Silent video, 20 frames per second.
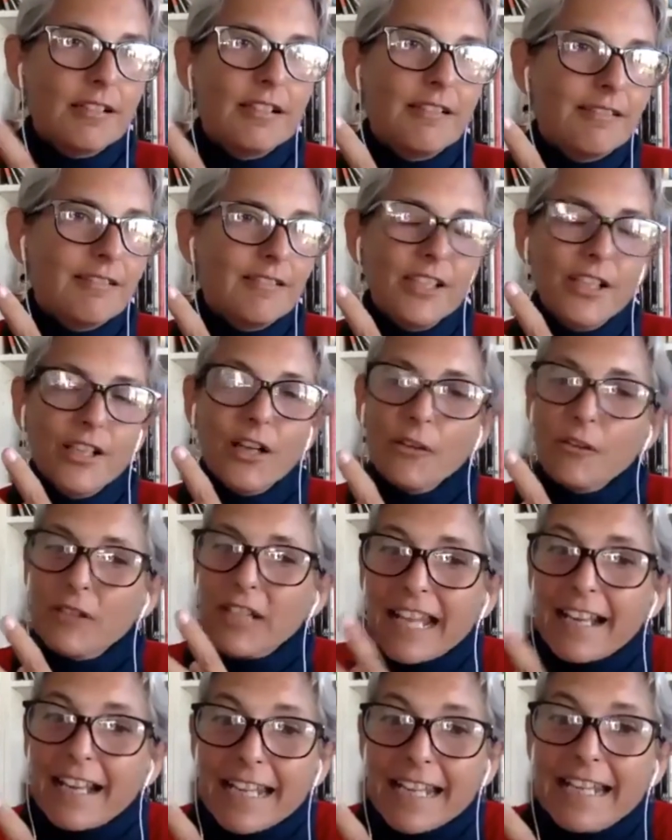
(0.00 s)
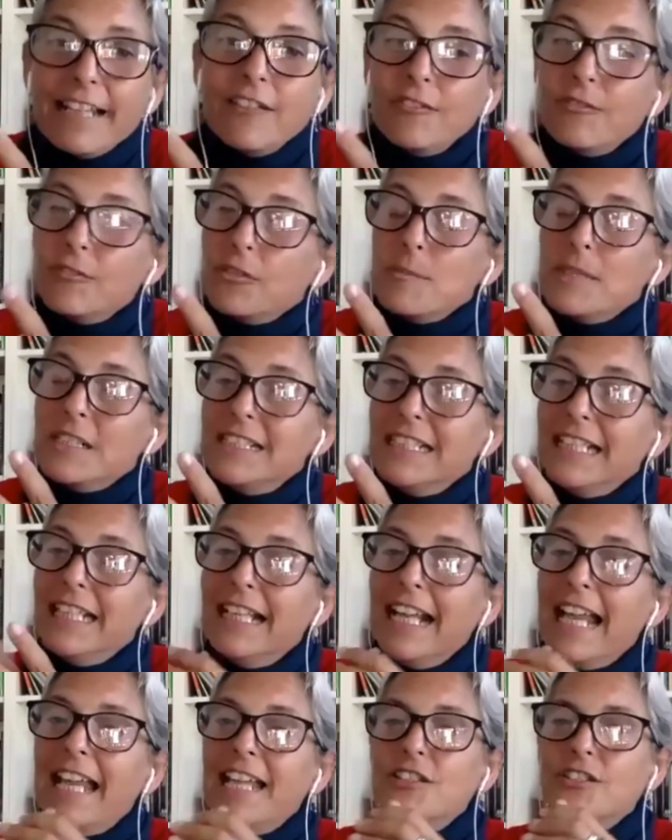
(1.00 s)
you know, get a hit from the
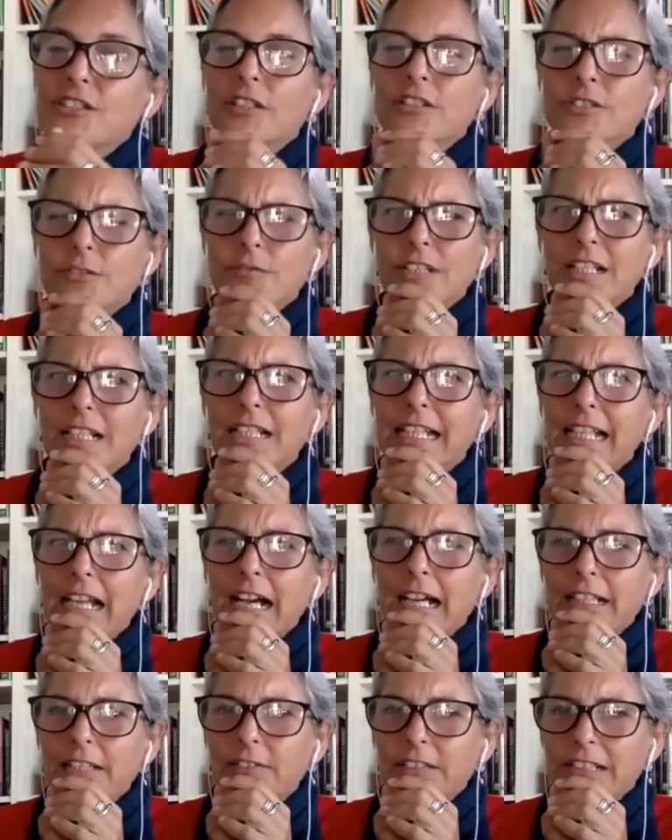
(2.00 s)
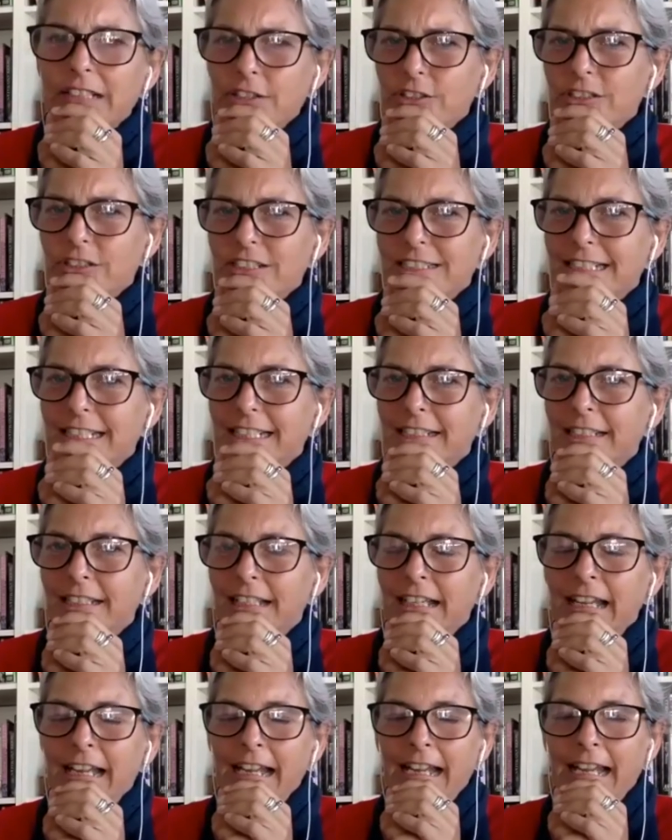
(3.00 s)
DNA. So it's really kind of interesting.
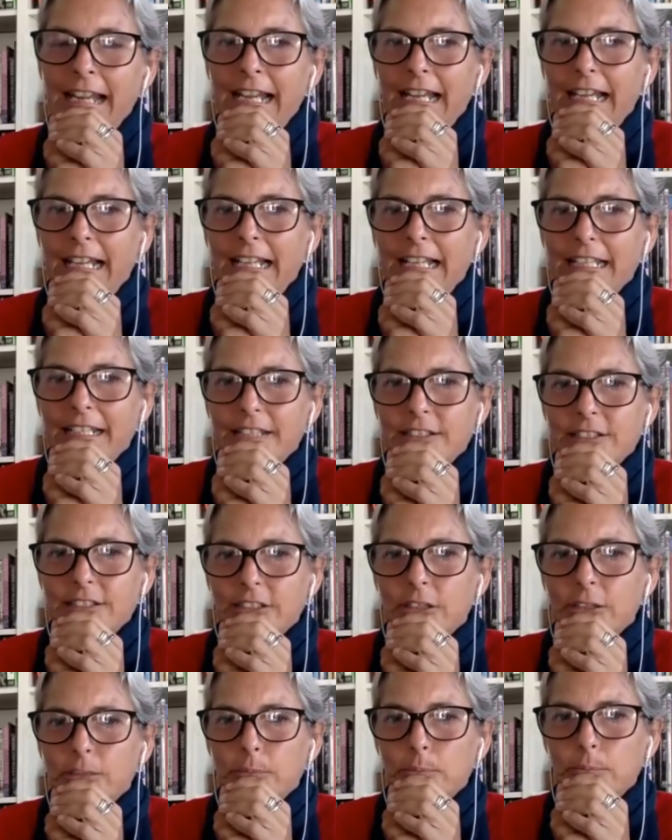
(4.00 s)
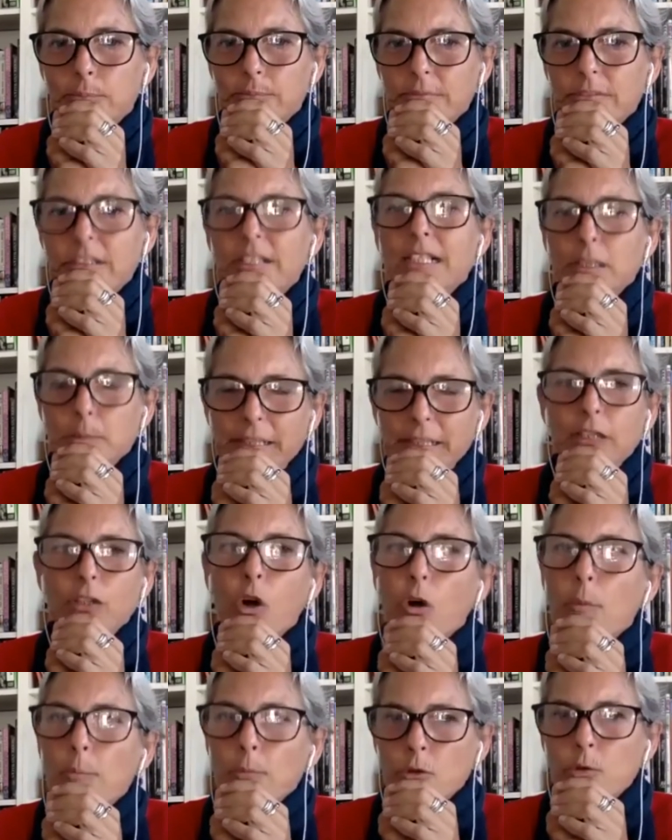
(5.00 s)
And so there'll be a
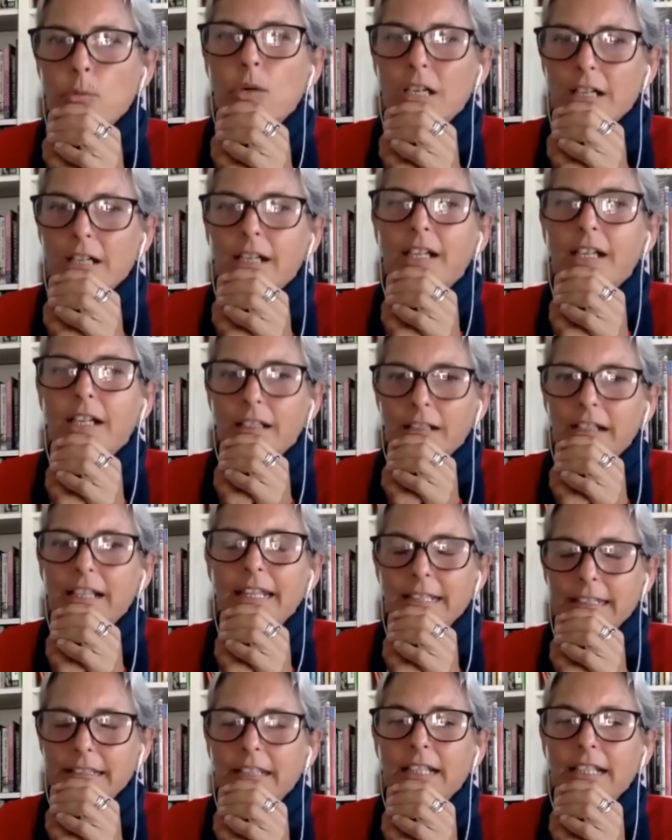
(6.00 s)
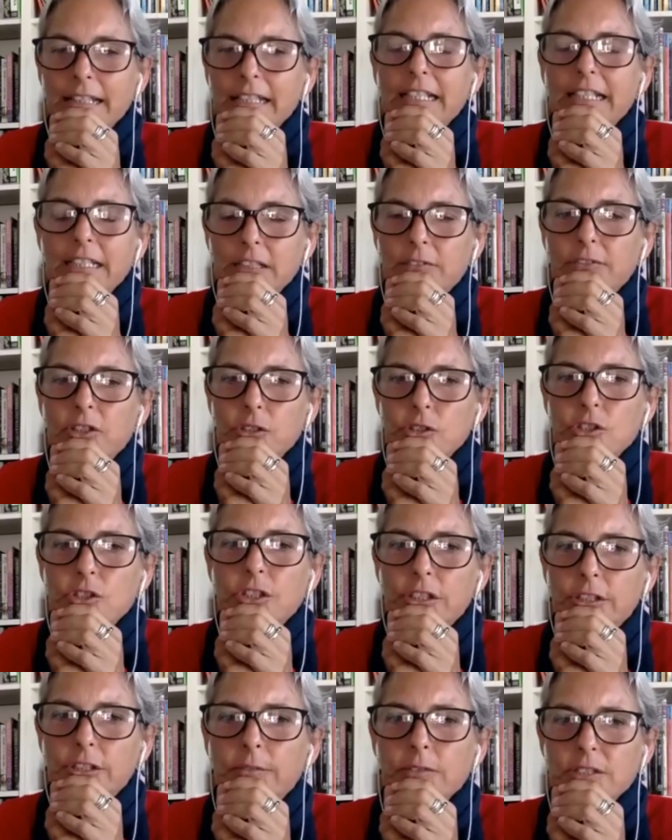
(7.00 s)
lot more work, I think, in the
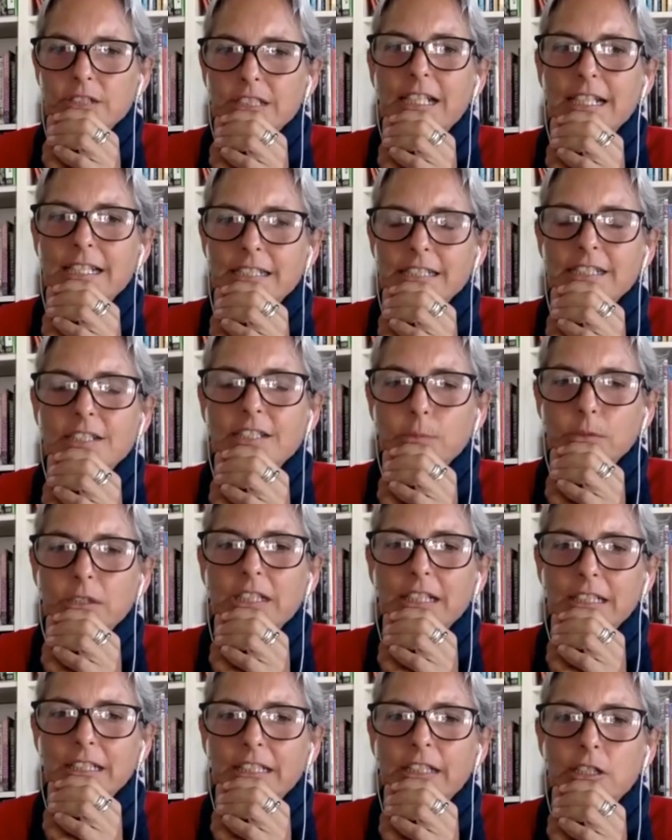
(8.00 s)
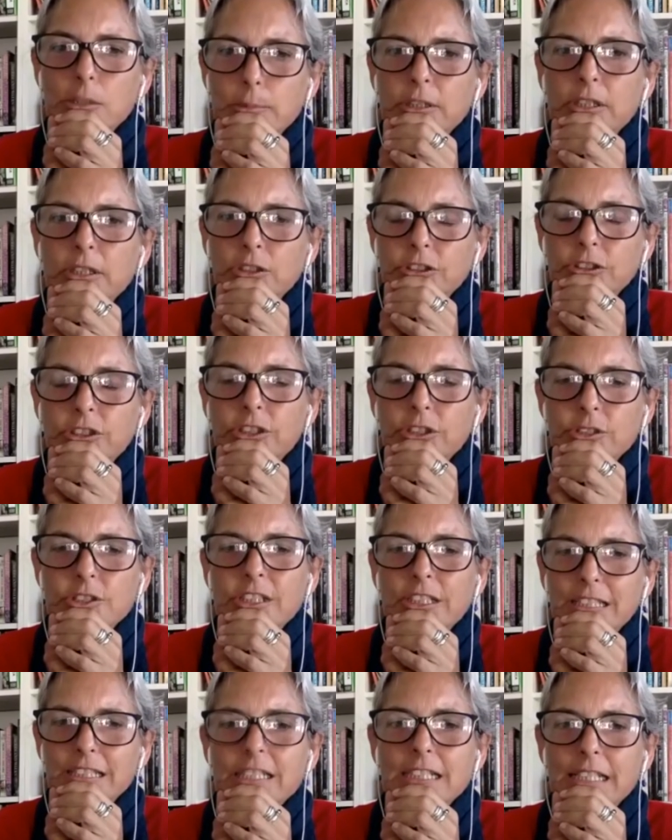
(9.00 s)
future, scientists work in the open ocean using
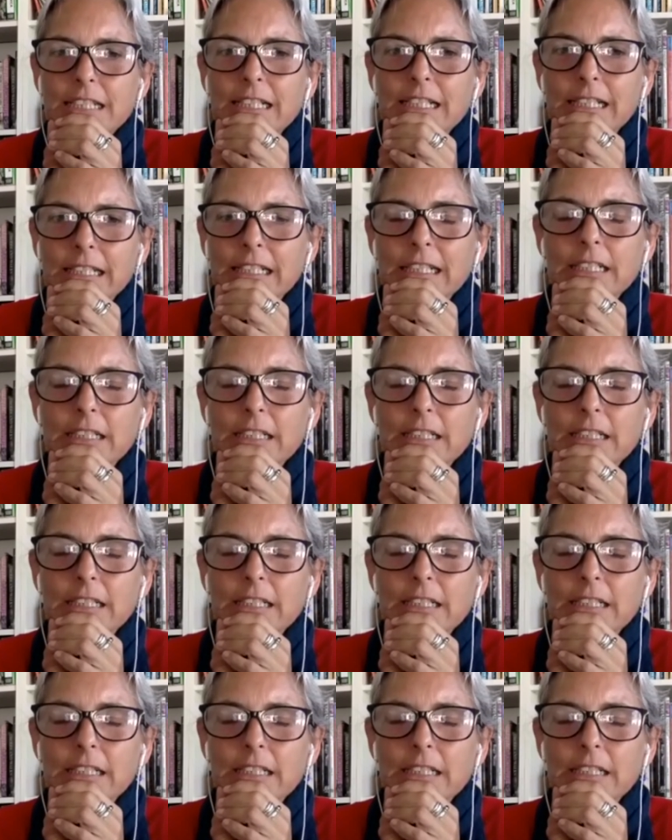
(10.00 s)
this technique.